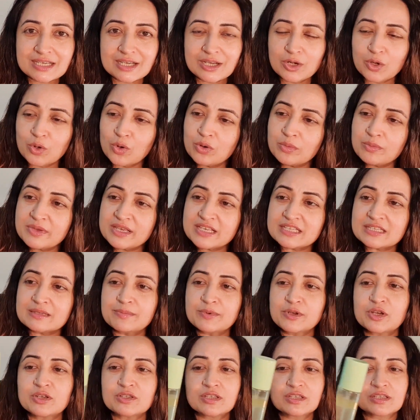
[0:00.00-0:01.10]
Glow Mist
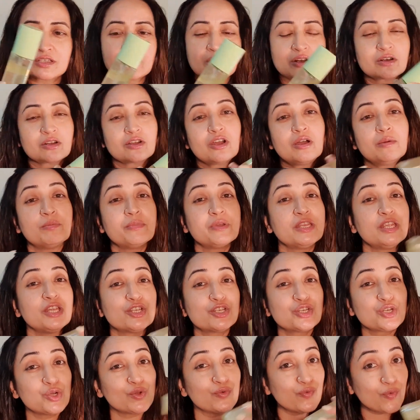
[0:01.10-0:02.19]
because it's got a
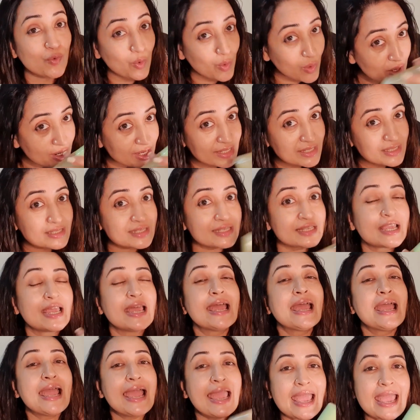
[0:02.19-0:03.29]
combination of oils
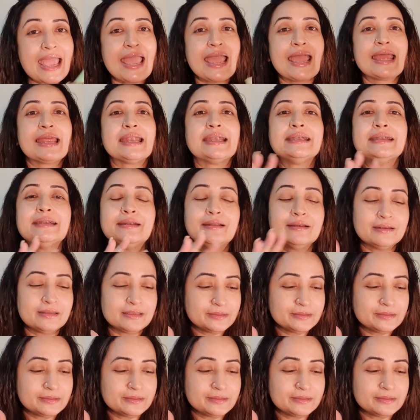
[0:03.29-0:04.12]
and